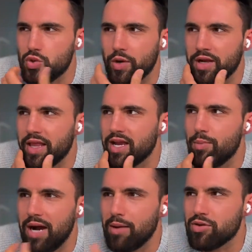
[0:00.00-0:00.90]
maybe
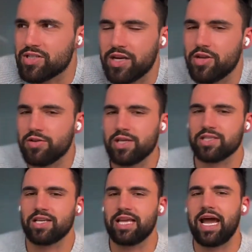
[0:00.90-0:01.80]
join like a Bible
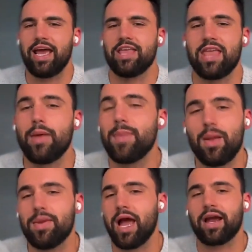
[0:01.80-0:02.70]
study or things like that.
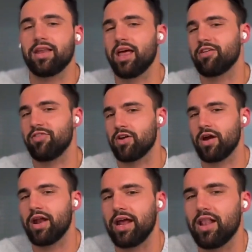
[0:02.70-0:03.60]
And then maybe I could
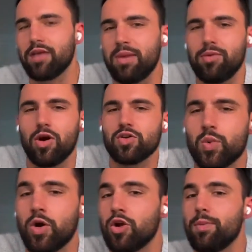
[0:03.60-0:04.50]
like figure out how to
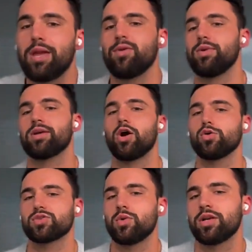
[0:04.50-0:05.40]
maybe host one or maybe
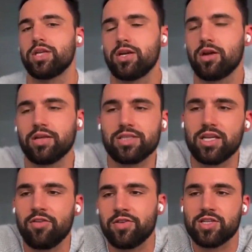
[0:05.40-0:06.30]
we could host one
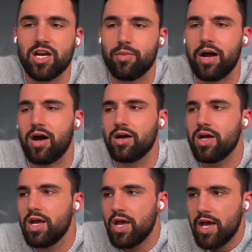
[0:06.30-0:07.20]
here and stuff and talk
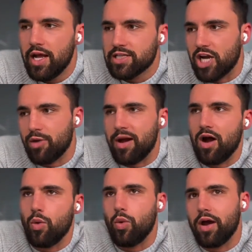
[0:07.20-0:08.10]
about
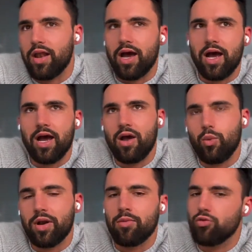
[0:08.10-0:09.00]
talk about what
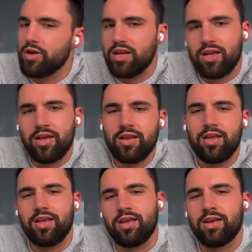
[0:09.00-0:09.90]
uh what I'm
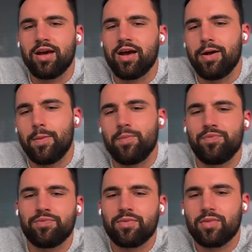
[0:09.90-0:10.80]
reading in
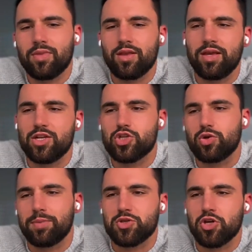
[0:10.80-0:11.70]
um
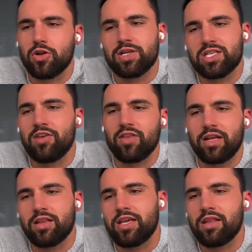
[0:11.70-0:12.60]
in scripture and
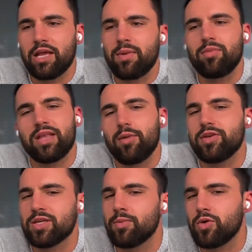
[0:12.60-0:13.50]
stuff lately. Like
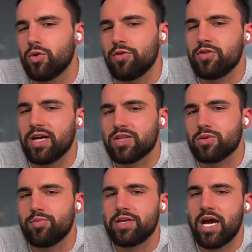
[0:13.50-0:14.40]
maybe that'd be something cool
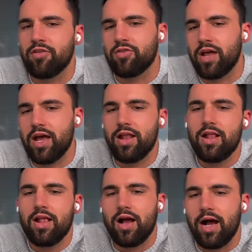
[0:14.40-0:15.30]
if you guys would be down for
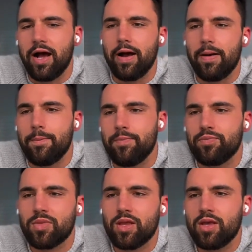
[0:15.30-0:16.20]
that.
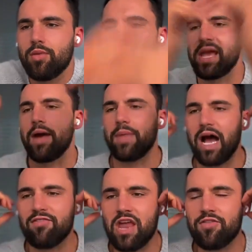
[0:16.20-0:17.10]
Um
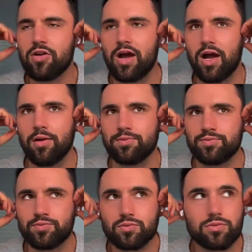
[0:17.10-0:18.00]
but yeah, I've never
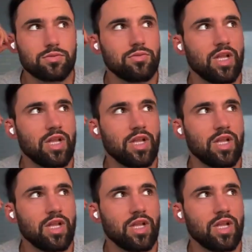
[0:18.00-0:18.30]
um